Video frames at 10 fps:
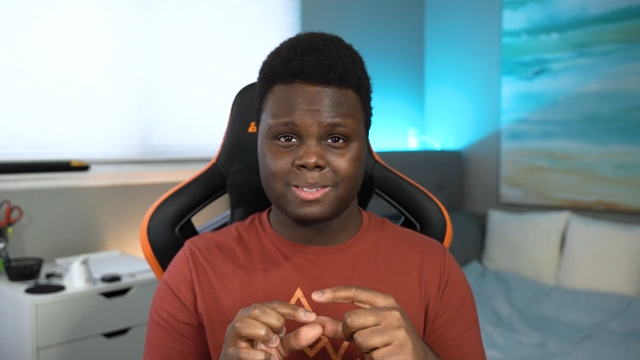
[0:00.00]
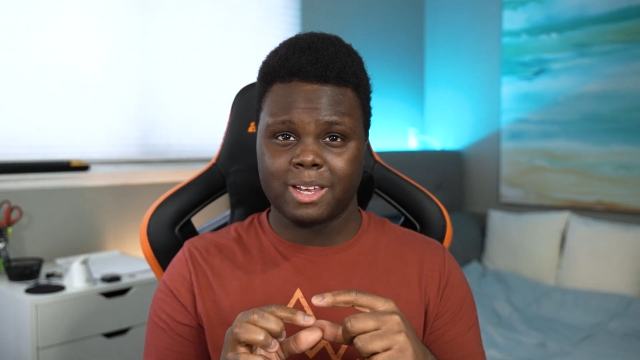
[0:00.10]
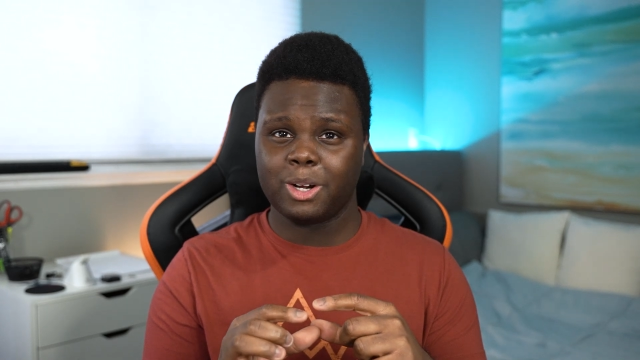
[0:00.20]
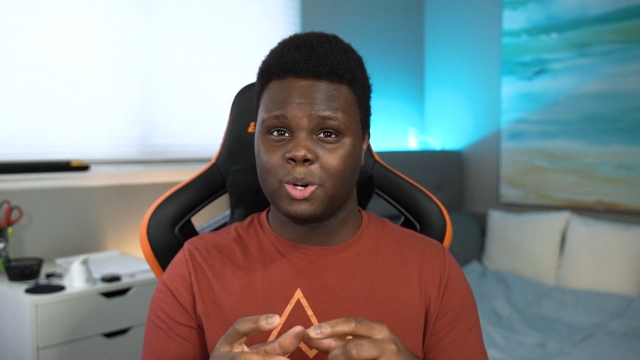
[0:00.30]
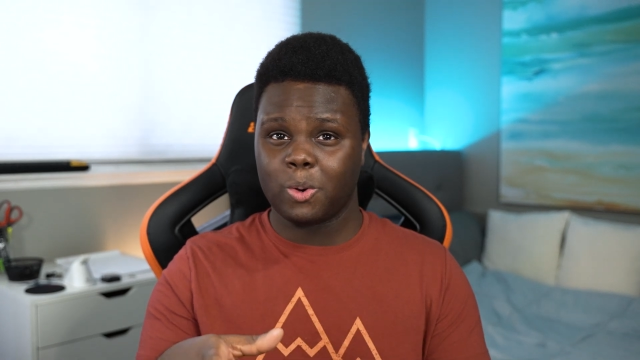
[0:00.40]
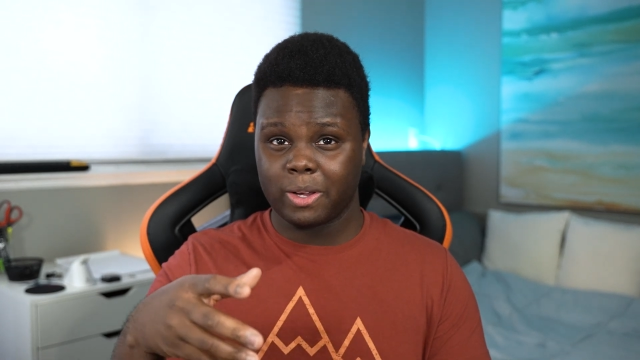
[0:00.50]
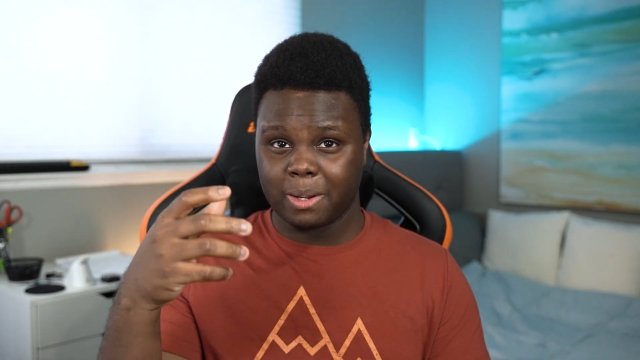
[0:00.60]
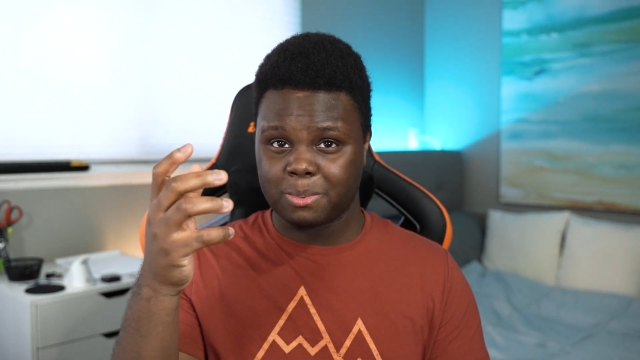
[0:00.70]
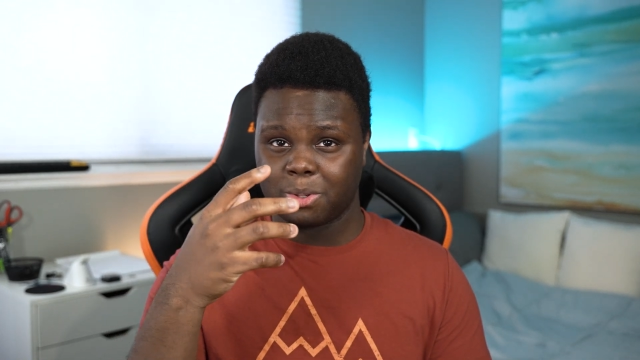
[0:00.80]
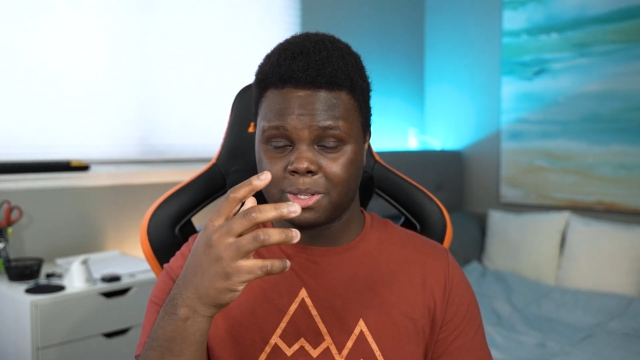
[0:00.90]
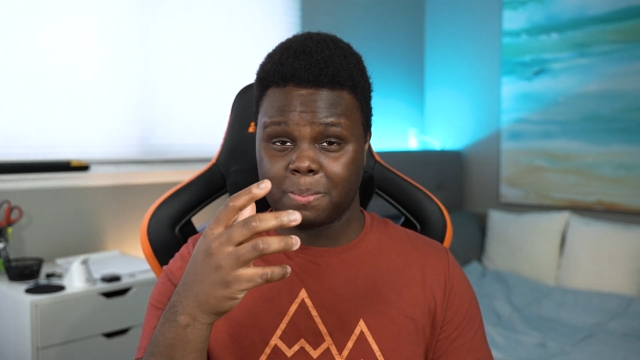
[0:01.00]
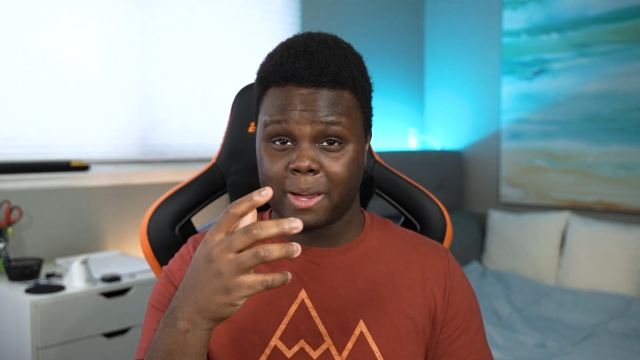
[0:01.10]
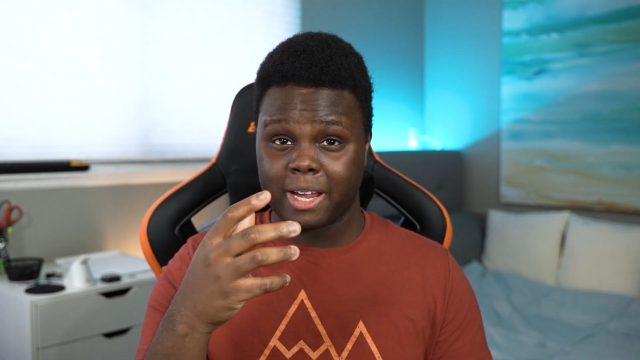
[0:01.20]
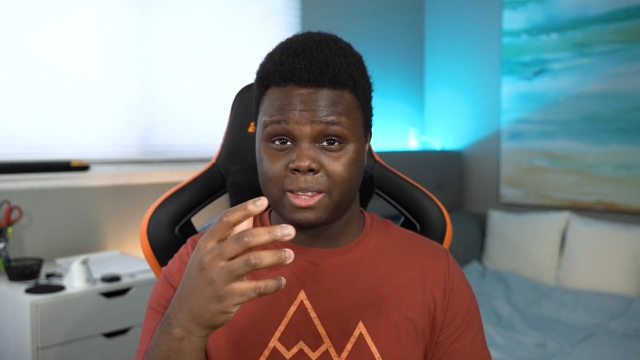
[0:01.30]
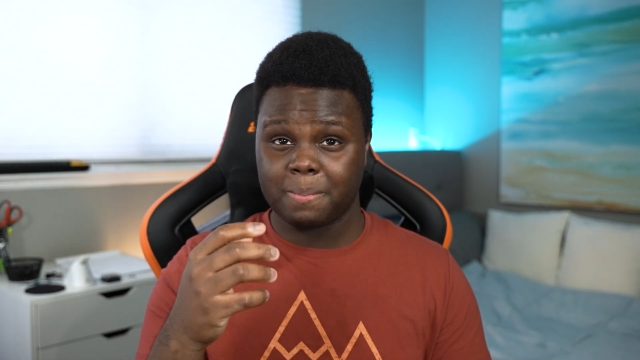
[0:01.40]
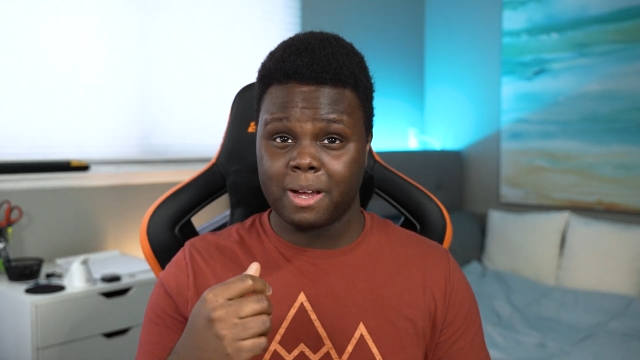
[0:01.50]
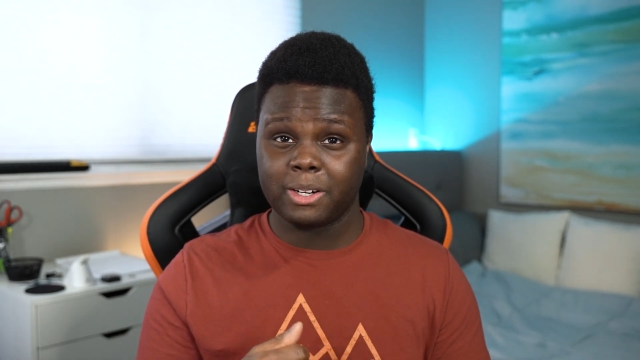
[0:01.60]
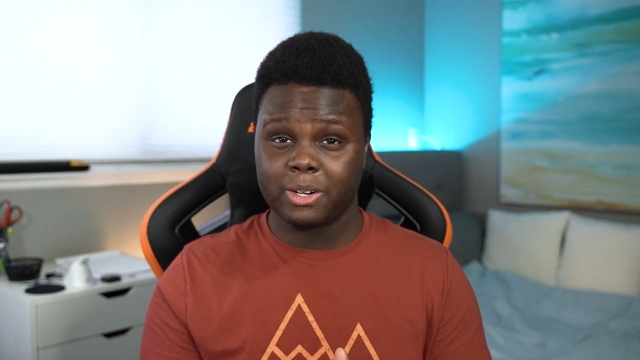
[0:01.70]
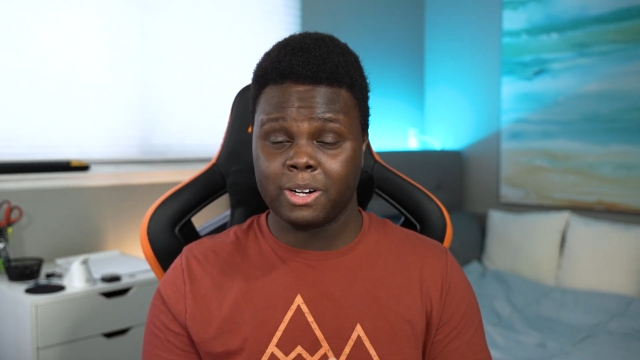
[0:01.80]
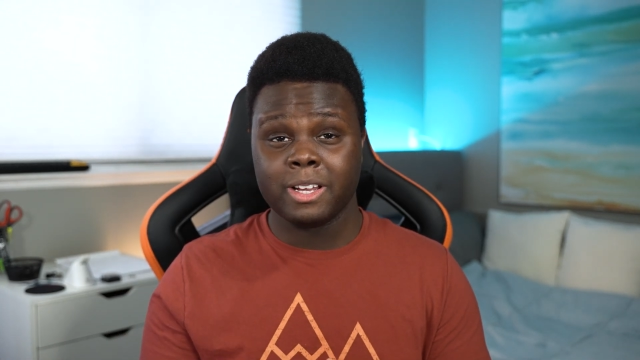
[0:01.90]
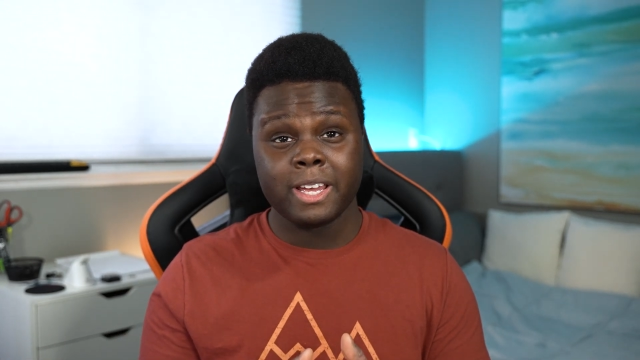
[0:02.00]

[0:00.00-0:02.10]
center going up to the back of the monitor,